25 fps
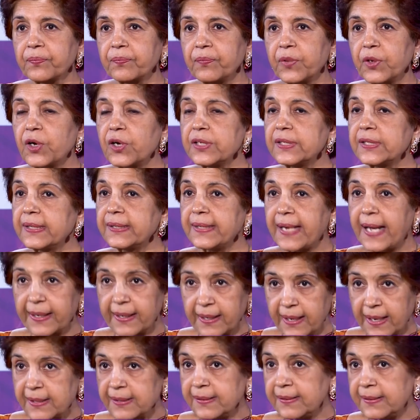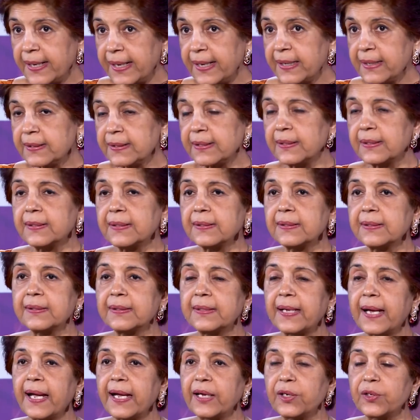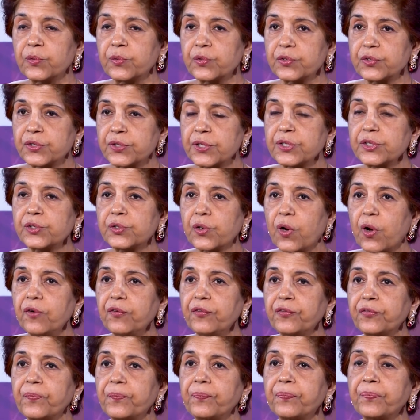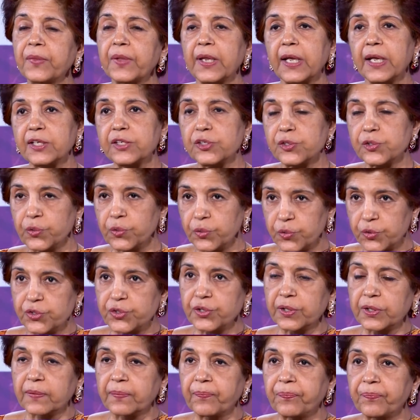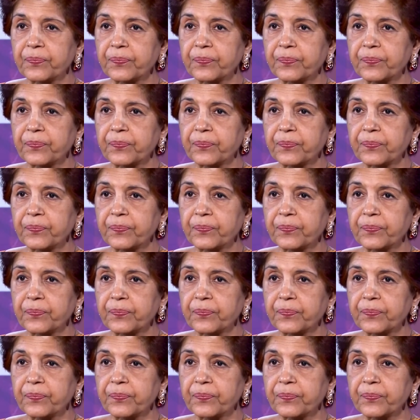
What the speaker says: because like I said, it is a diagnosis of exclusion.